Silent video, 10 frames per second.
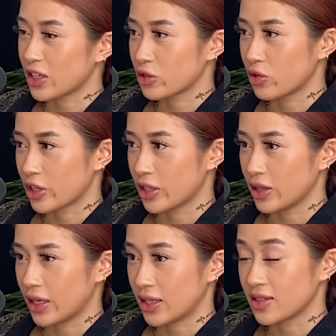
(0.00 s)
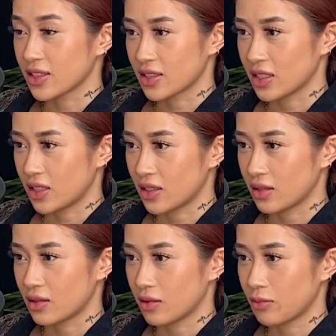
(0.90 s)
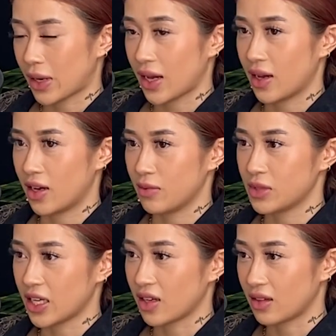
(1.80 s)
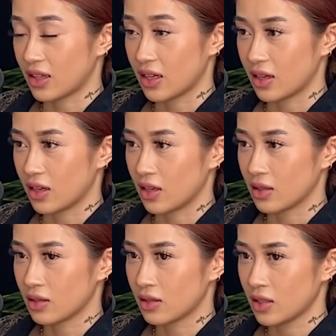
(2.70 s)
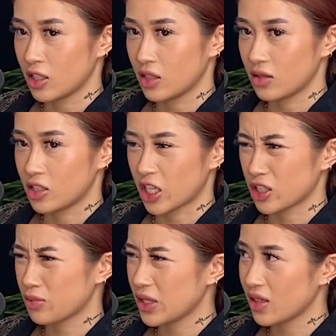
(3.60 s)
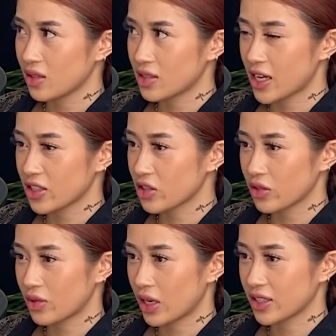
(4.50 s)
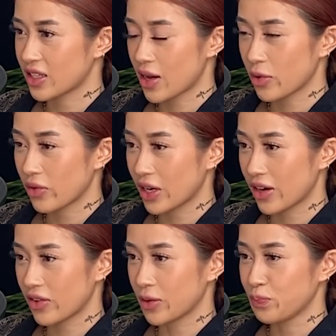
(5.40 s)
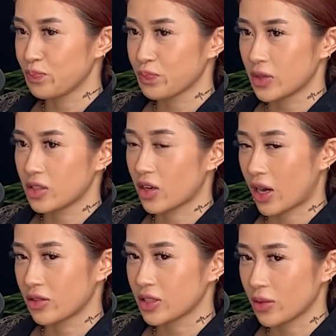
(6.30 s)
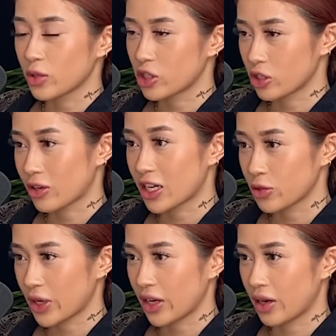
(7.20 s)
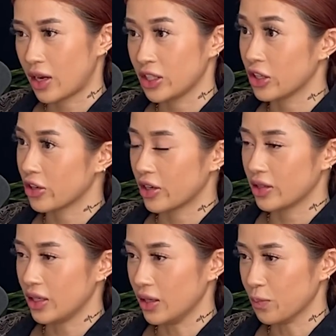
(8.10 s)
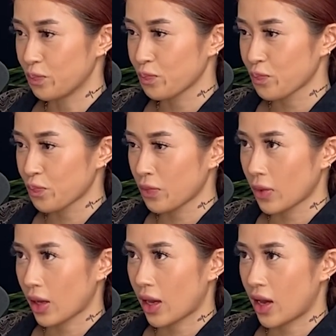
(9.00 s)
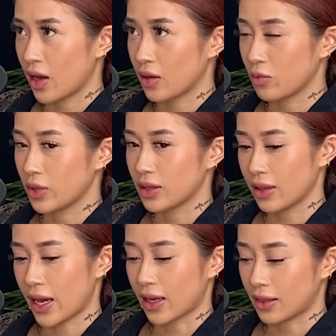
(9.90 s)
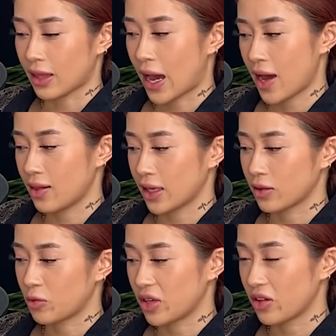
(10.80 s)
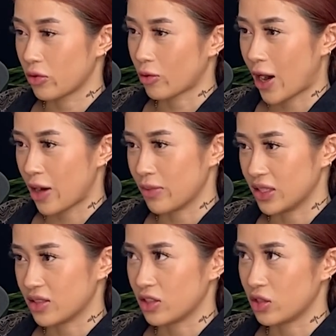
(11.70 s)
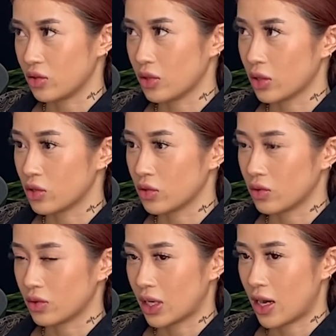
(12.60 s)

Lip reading: school early at 16 by taking the CHESP test or exam or whatever. So I was able to graduate a year early. And with like that, like one of the requirements is you go to